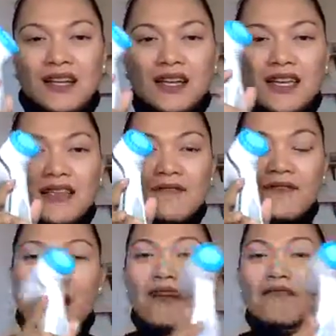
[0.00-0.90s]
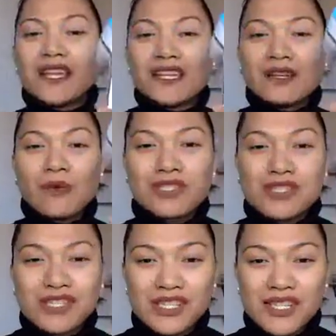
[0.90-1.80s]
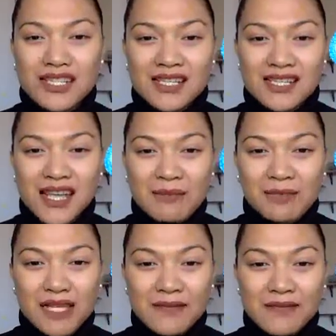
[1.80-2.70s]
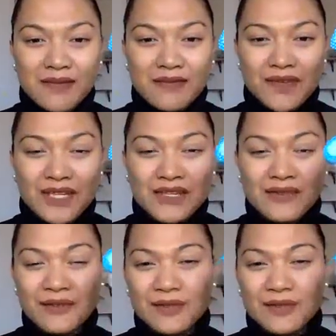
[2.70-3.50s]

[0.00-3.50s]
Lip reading: if you have any questions, as I said, please feel free to